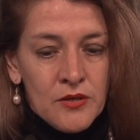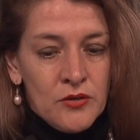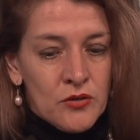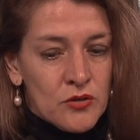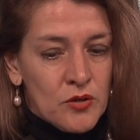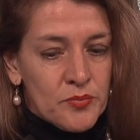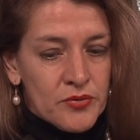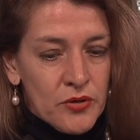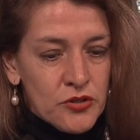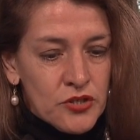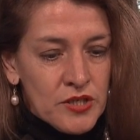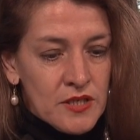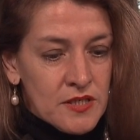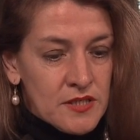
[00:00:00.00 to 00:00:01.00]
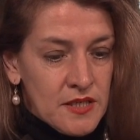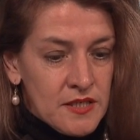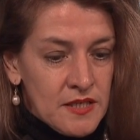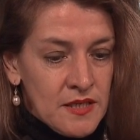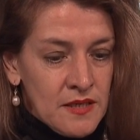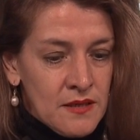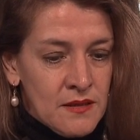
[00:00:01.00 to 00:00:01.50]
You're approaching a
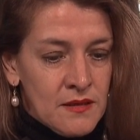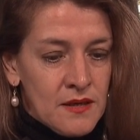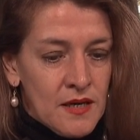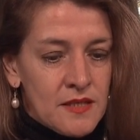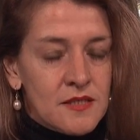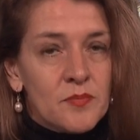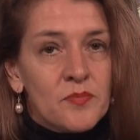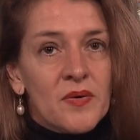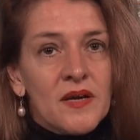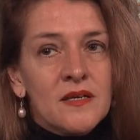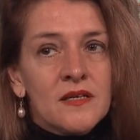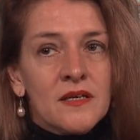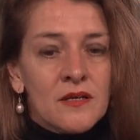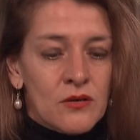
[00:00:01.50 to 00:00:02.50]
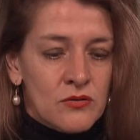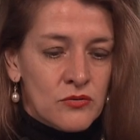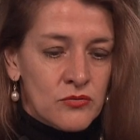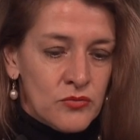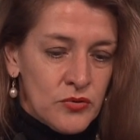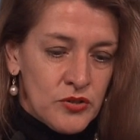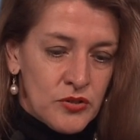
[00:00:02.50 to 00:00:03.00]
city, and depending on the
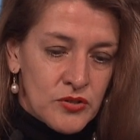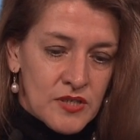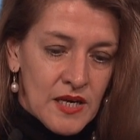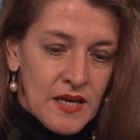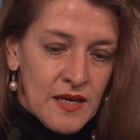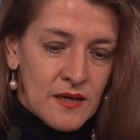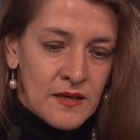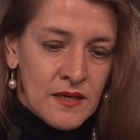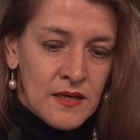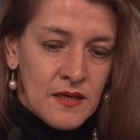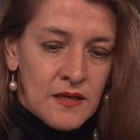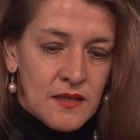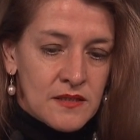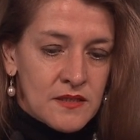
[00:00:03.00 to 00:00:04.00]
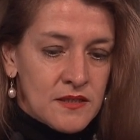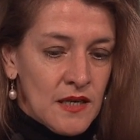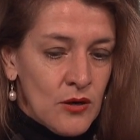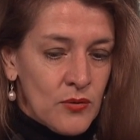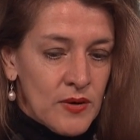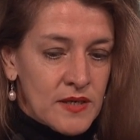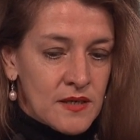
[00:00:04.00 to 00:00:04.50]
route you take, its
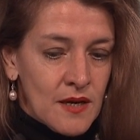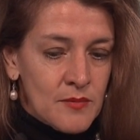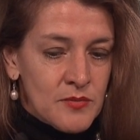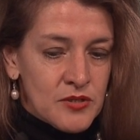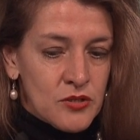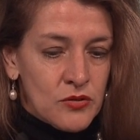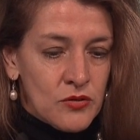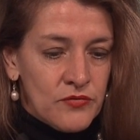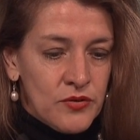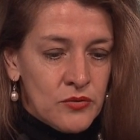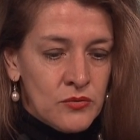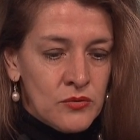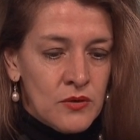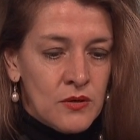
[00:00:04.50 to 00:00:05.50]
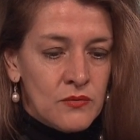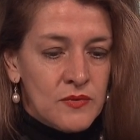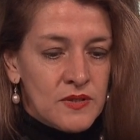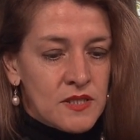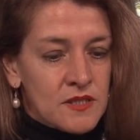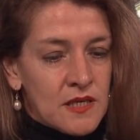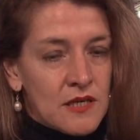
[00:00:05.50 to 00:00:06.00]
silhouette comes into view
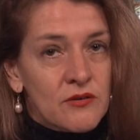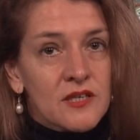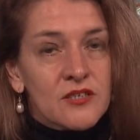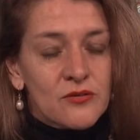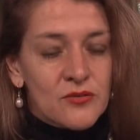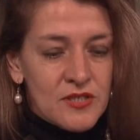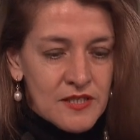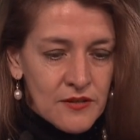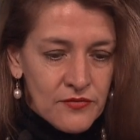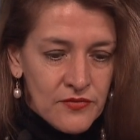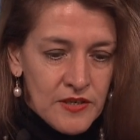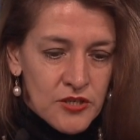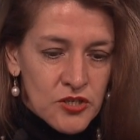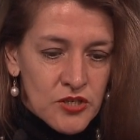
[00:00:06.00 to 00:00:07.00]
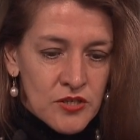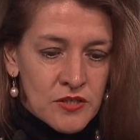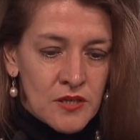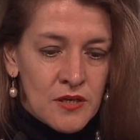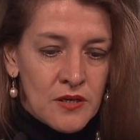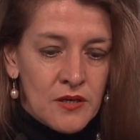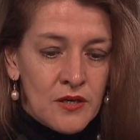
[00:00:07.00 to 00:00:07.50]
with its characteristic features,
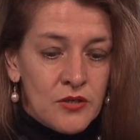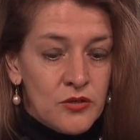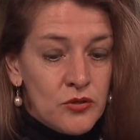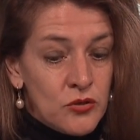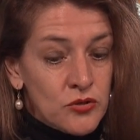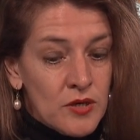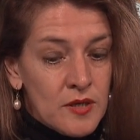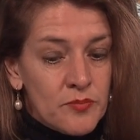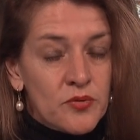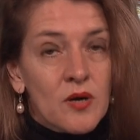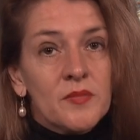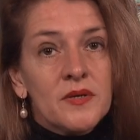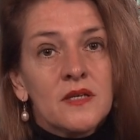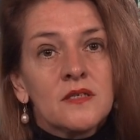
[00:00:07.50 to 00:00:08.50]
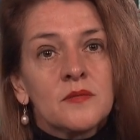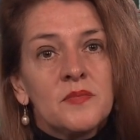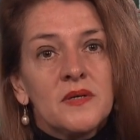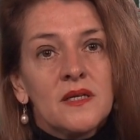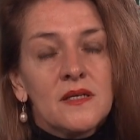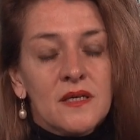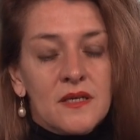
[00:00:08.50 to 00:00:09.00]
usually prominent
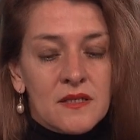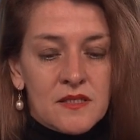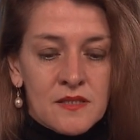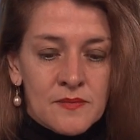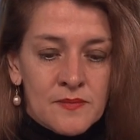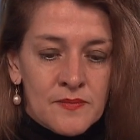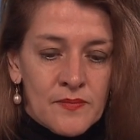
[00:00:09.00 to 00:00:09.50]
buildings.